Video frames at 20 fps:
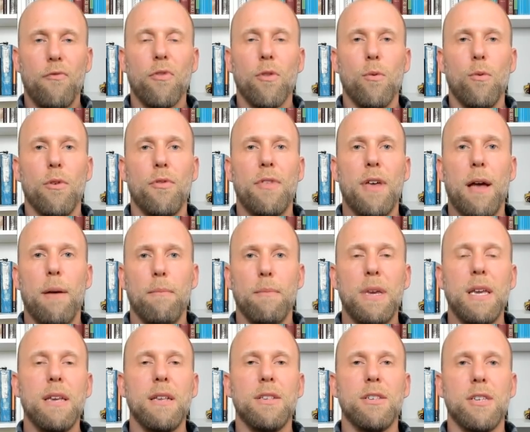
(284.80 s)
what that
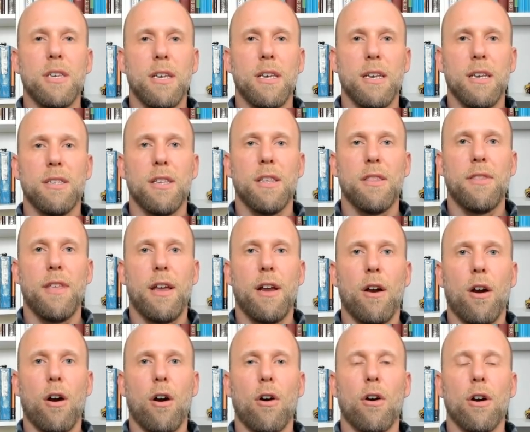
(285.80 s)
means is that they
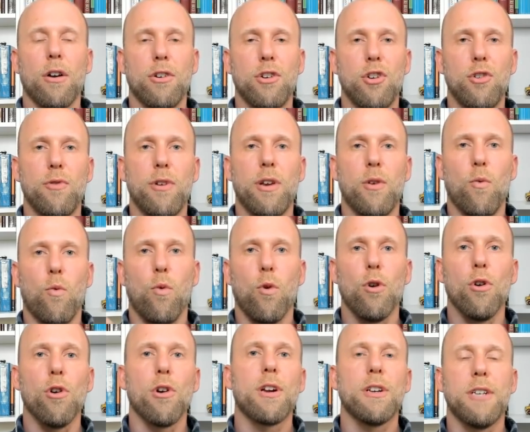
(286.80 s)
are doing
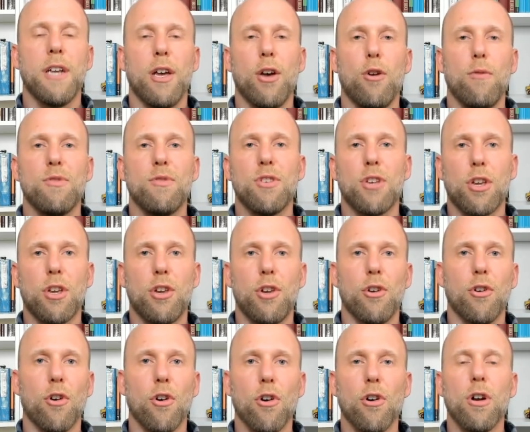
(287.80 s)
work to help
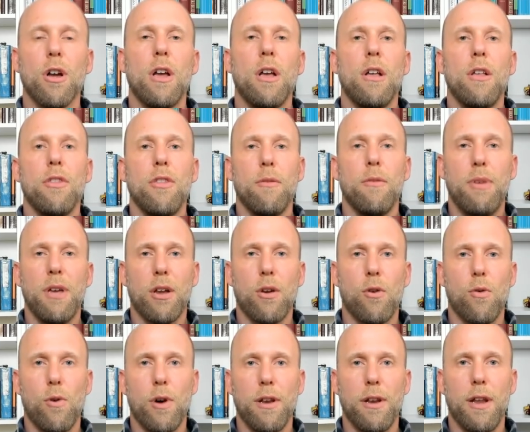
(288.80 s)
secure the
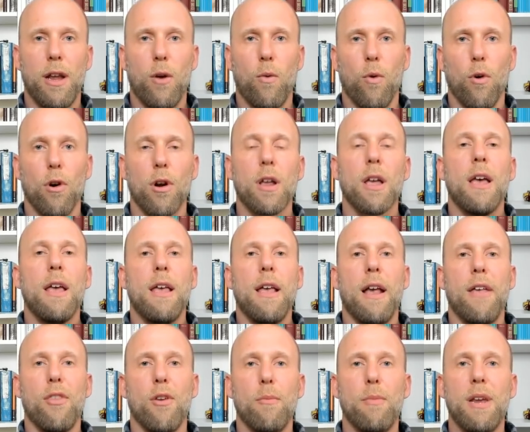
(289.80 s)
Bitcoin network,
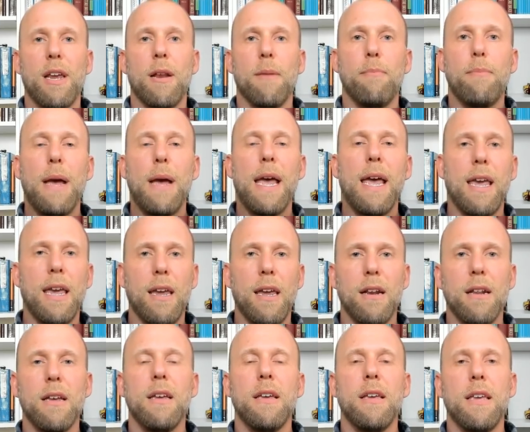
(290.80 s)
and they're being
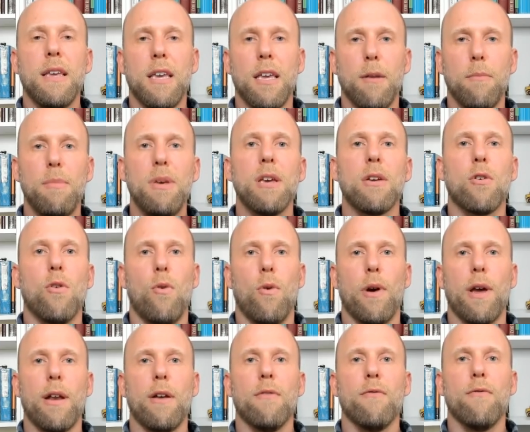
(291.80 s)
paid in
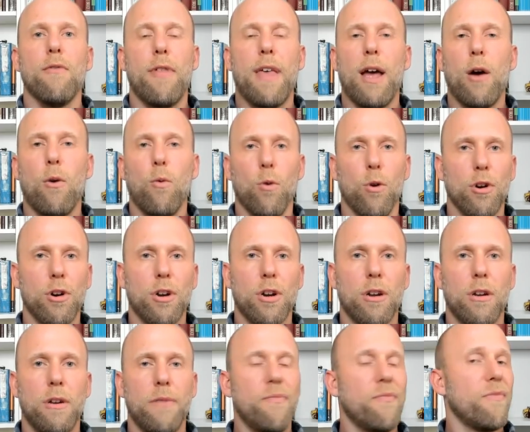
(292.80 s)
Bitcoin for that work.
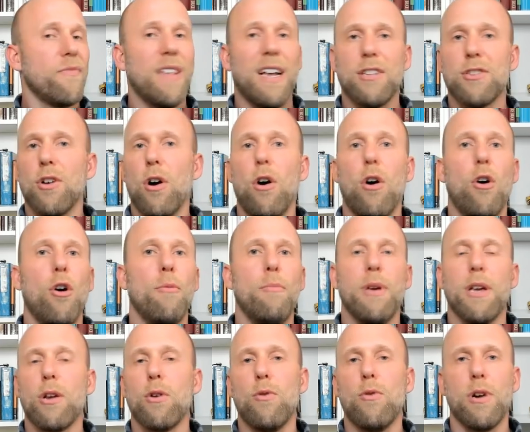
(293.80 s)
That's all
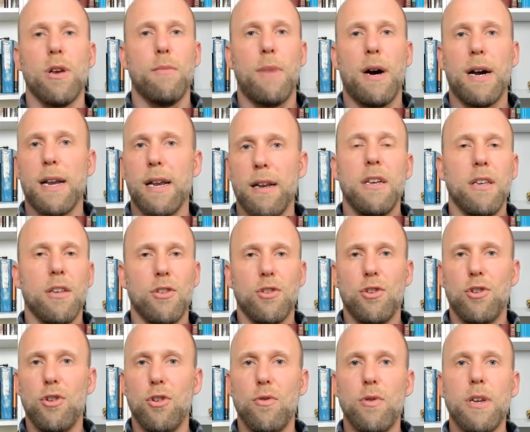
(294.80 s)
Bitcoin mining is
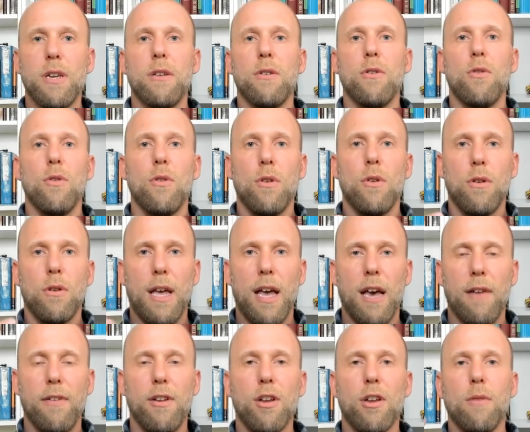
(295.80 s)
doing,
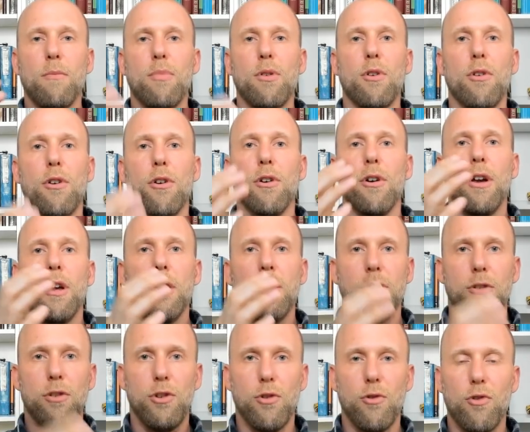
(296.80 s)
having a computer
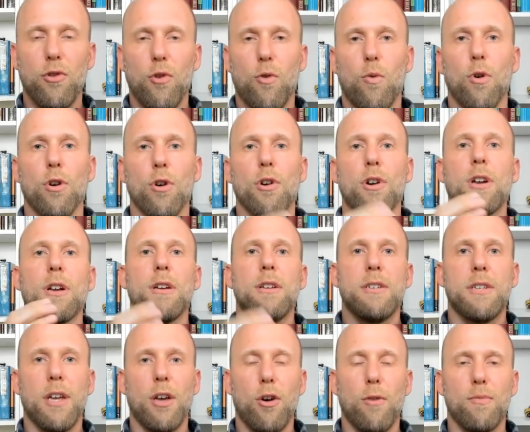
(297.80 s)
do the work
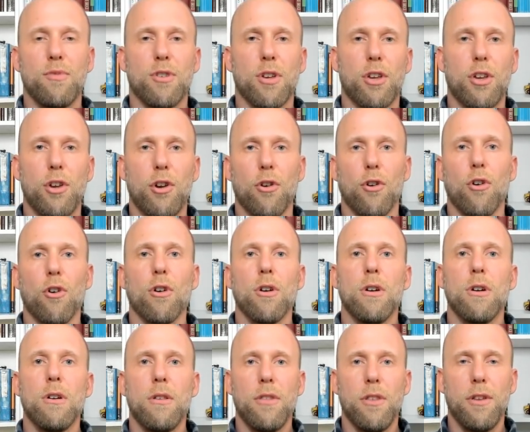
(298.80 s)
to help secure
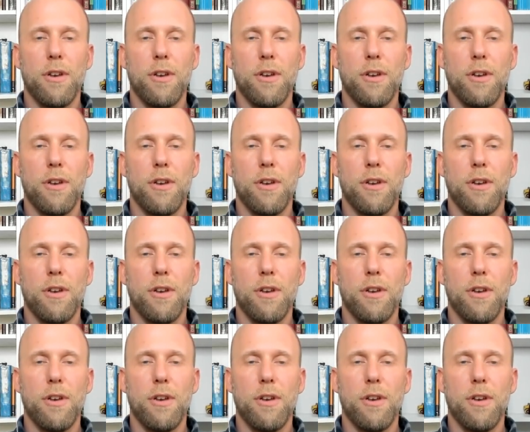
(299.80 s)
the